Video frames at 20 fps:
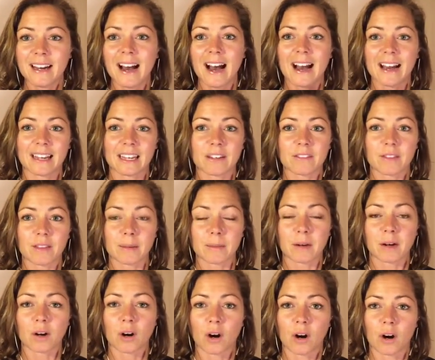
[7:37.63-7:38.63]
I give them
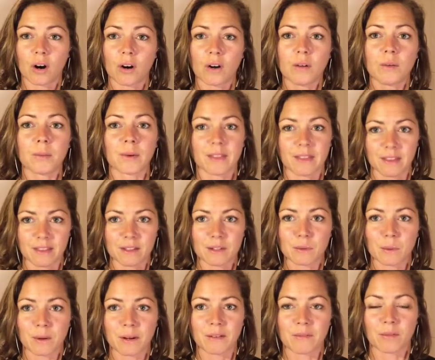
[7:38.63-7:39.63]
a call within the
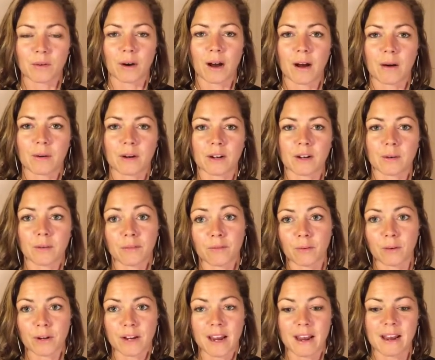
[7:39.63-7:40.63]
24-hour or
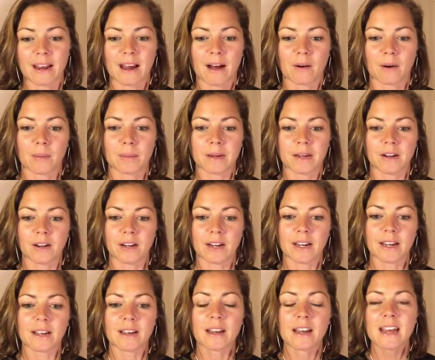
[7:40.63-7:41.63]
48-hour
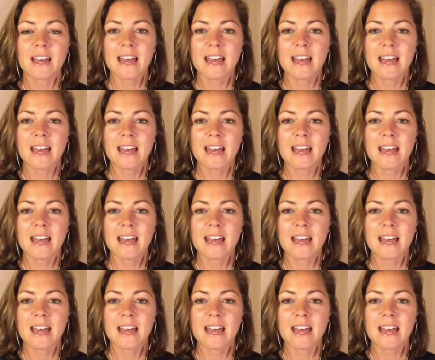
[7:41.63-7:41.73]
period.